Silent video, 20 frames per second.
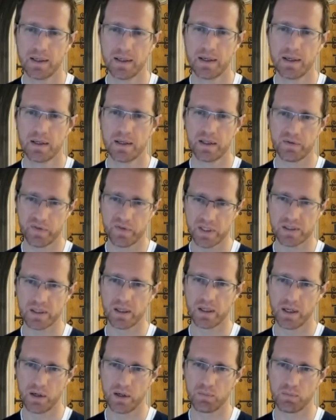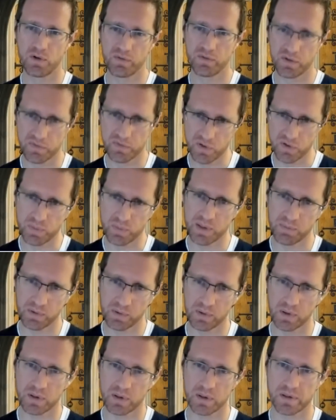if this can help move a few
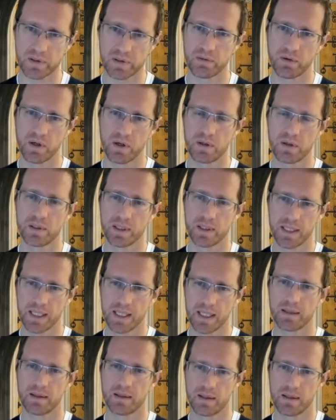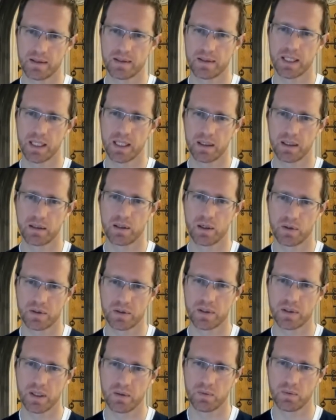people across the road to get to get a
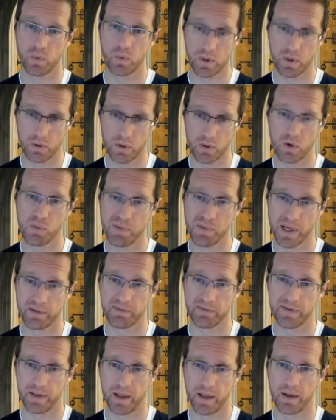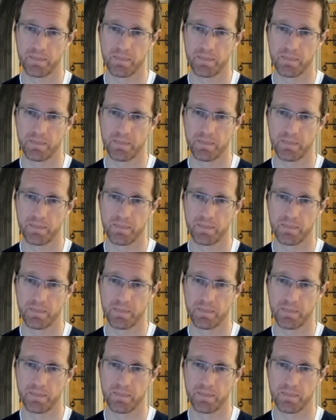dose, then we're all better for that.